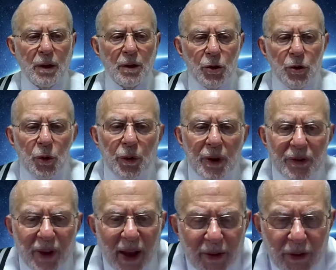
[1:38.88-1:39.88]
To do this,
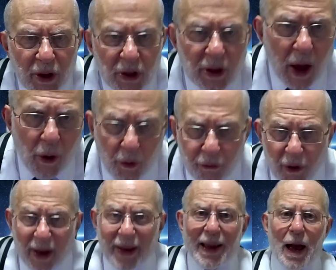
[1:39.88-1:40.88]
he had to
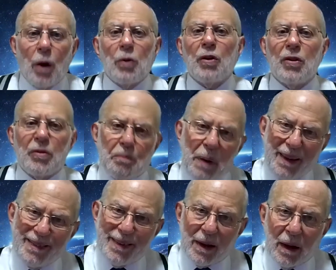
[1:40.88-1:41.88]
clarify countless
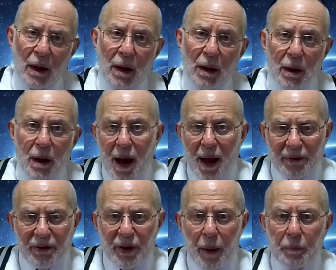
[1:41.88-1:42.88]
basic
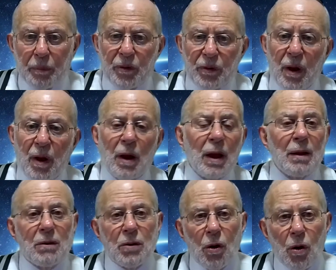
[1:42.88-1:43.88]
concepts
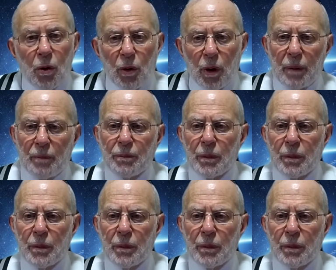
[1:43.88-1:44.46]
in Torah,